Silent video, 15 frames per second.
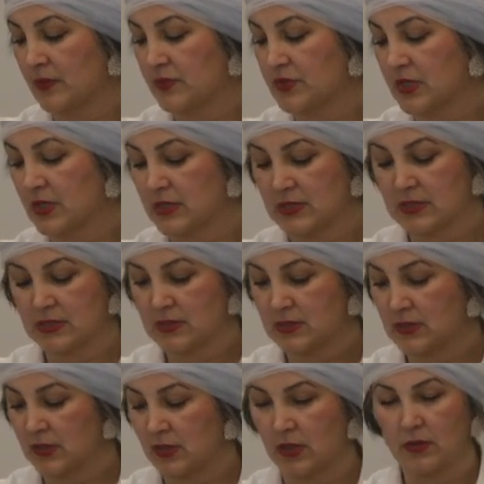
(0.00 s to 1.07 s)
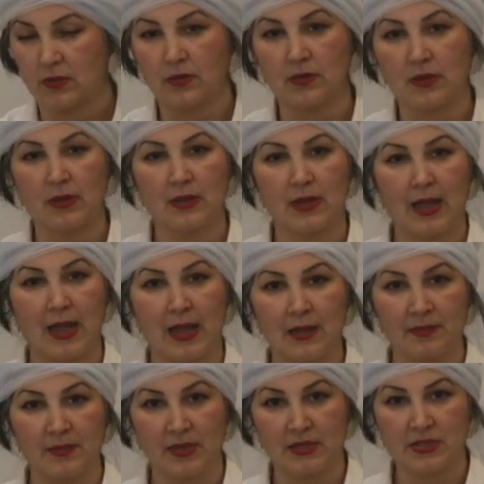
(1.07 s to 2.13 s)
just, you know,
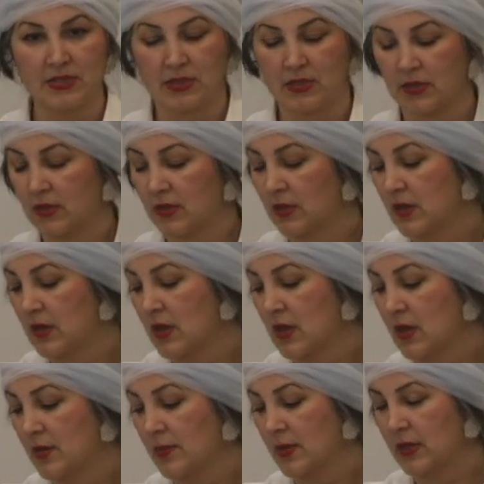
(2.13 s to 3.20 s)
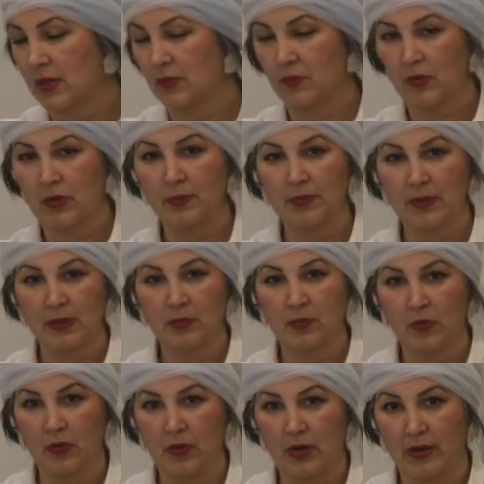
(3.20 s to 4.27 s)
hand mixer, but it will be
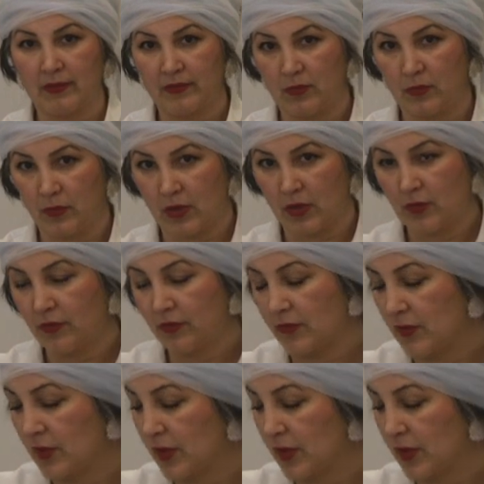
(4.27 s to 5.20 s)
more of a work for